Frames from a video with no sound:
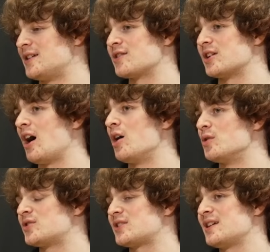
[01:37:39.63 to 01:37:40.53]
doesn't
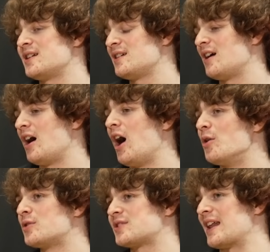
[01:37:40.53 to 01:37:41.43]
host
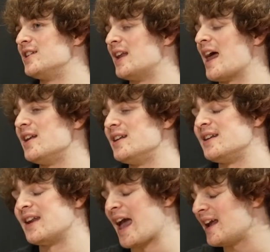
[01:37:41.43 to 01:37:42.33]
host
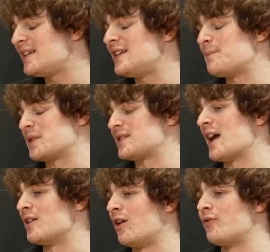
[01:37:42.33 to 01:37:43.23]
eighty
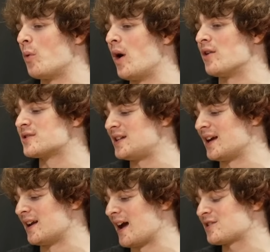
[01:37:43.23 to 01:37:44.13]
percent of the world's
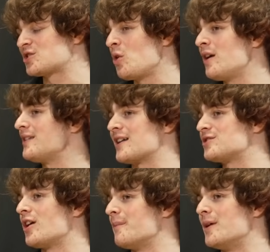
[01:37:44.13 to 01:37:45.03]
DNS. Surely that's not a